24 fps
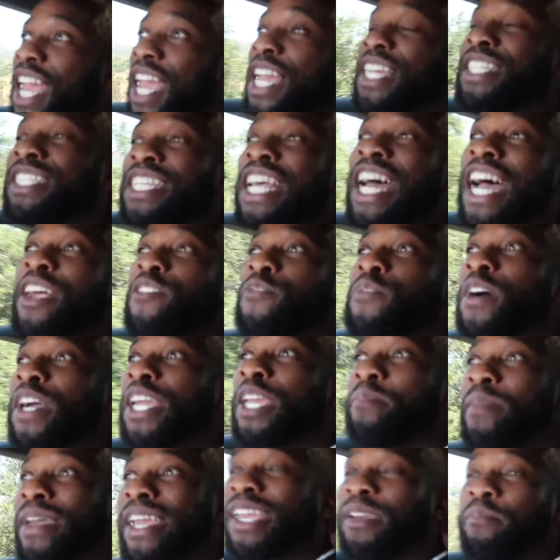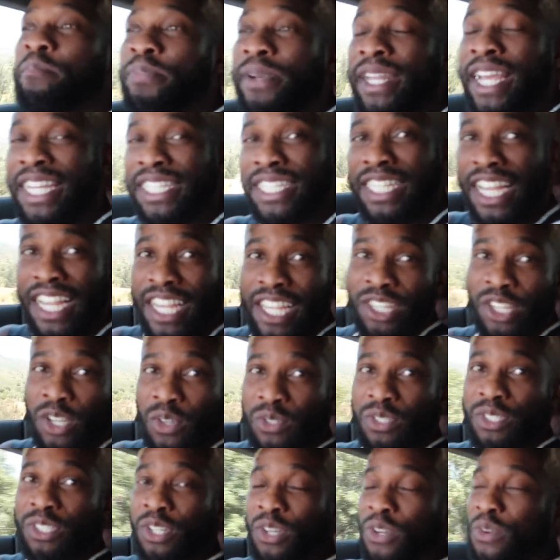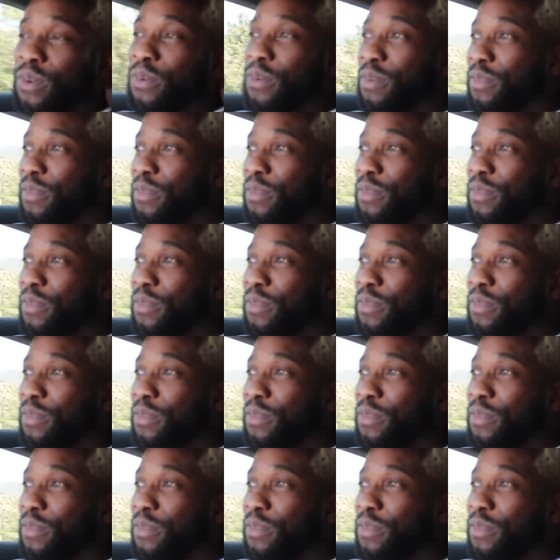is not fucking making plays like it used to.